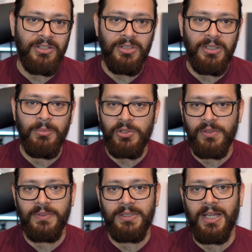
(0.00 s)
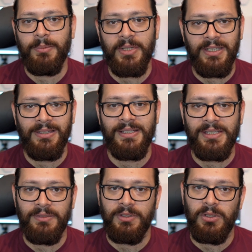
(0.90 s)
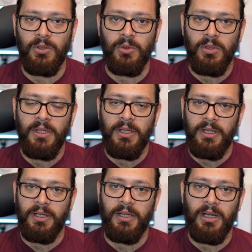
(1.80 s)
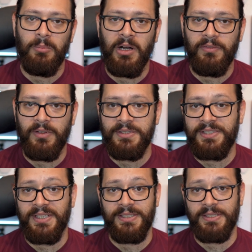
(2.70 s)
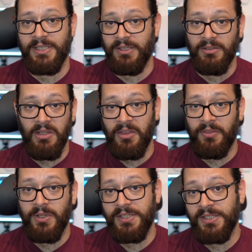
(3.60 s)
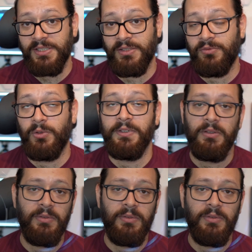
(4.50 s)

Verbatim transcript: Actually, most of the time it doesn't even go above 63-64